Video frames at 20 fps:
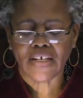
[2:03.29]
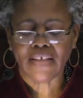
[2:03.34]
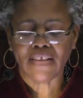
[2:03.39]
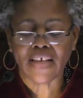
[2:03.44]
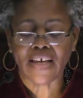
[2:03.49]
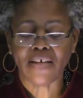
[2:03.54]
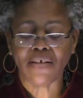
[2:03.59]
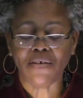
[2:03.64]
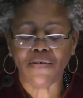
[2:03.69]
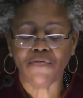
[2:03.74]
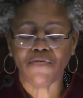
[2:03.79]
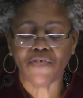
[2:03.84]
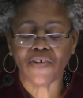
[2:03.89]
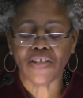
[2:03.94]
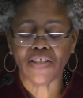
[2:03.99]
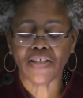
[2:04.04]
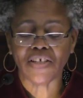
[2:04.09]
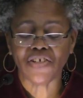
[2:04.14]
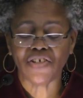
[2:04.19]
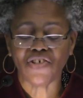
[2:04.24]
Thank you
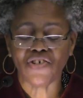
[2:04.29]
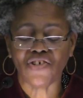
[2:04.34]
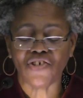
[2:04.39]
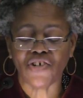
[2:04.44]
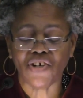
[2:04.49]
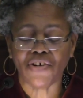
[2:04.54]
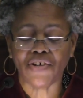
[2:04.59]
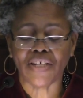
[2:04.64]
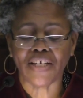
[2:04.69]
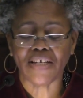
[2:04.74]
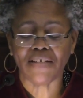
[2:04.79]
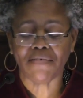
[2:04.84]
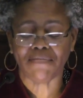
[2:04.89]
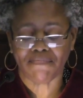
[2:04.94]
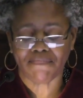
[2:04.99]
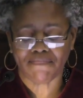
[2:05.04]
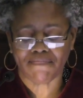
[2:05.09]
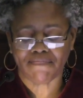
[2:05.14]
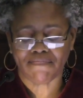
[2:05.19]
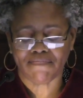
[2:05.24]
for this journey.
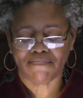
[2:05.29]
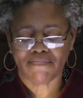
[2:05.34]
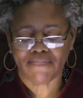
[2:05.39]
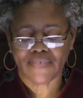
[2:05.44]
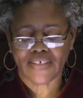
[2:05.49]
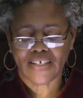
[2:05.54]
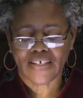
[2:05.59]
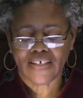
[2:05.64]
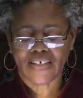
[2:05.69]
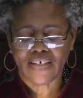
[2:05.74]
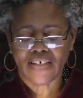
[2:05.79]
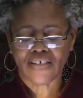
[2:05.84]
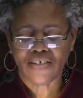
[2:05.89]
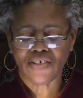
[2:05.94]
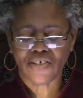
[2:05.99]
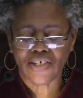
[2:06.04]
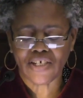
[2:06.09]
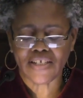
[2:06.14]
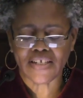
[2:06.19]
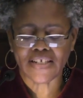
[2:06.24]
In
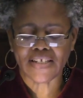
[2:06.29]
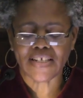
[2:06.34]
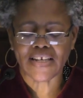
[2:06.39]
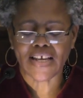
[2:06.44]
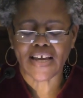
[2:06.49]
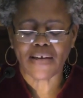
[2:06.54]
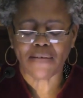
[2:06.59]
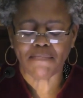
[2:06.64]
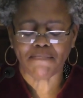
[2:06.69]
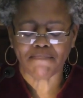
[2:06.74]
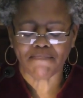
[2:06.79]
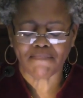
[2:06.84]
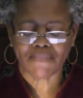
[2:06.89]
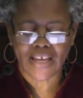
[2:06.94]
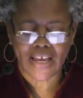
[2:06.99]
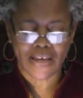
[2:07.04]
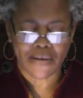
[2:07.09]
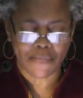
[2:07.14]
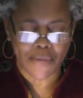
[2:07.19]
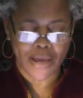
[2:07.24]
Jesus' name,
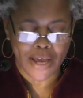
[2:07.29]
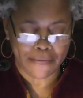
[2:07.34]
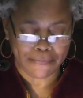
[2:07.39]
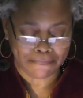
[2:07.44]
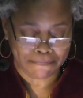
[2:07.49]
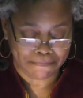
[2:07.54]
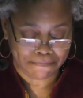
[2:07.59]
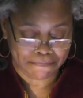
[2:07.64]
amen.